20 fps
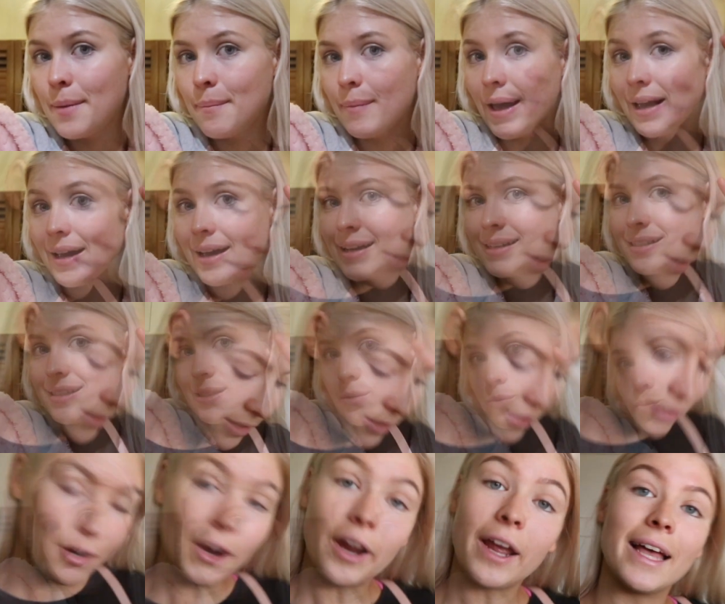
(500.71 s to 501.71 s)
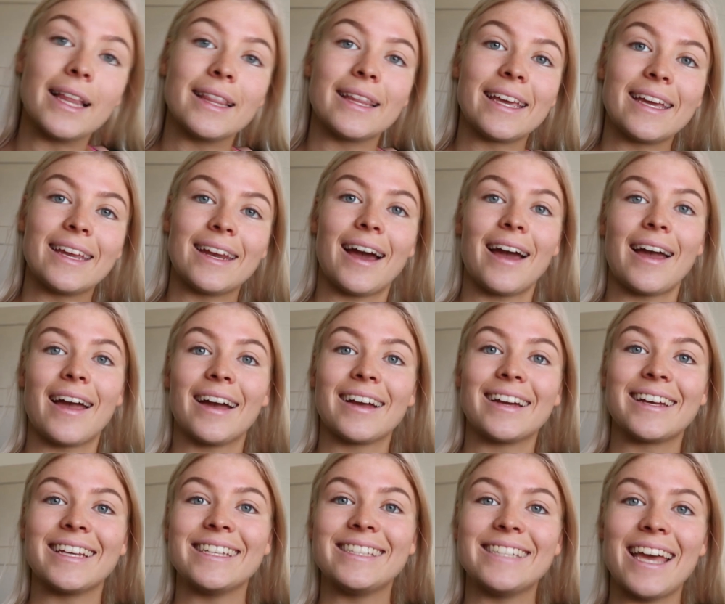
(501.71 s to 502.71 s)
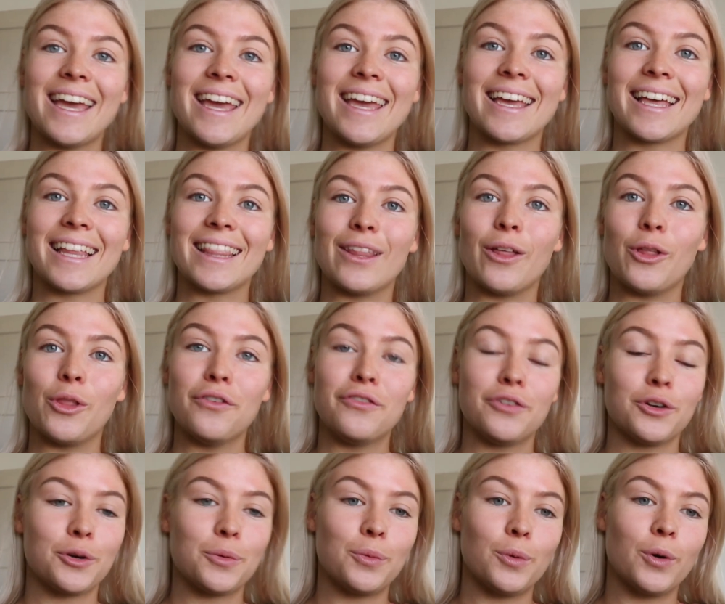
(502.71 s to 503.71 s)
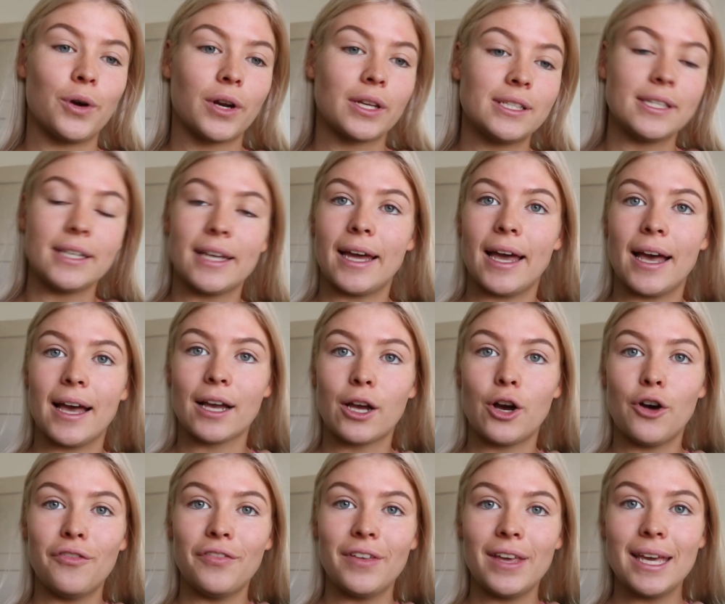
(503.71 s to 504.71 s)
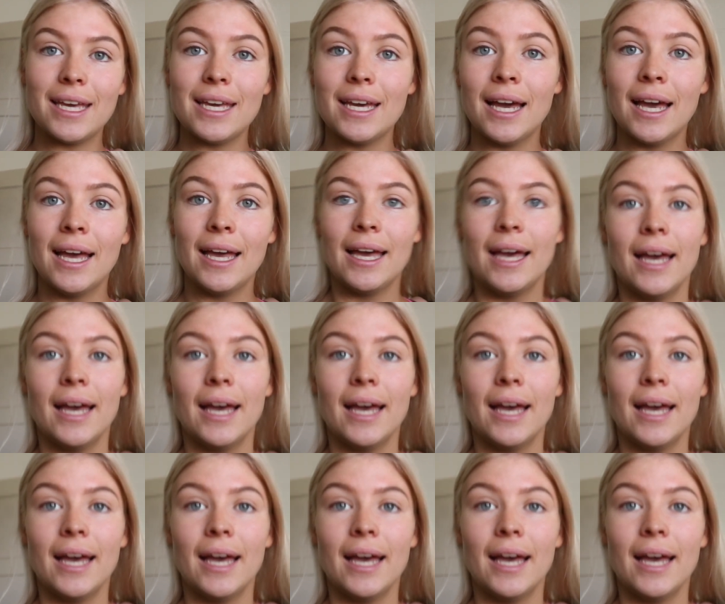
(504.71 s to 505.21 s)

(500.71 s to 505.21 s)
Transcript: Bye guys. So Lee and I are gonna take Lola for a walk to get coffee,